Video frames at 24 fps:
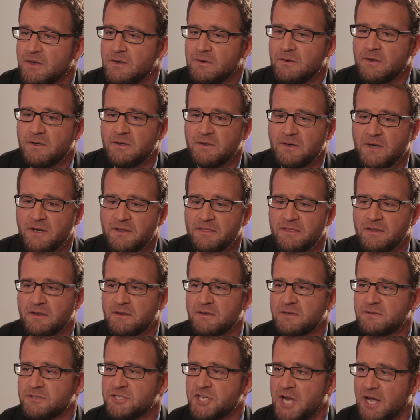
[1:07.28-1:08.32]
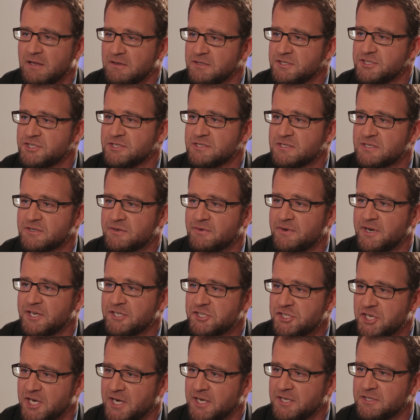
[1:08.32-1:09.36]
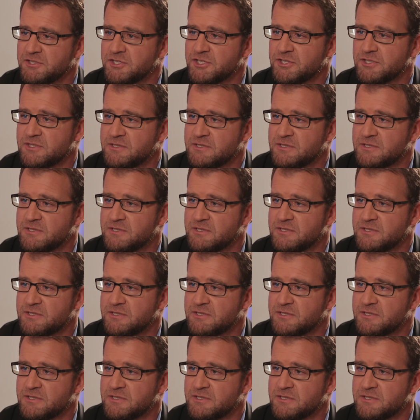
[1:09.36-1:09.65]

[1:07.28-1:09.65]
Well, I think challenges create change.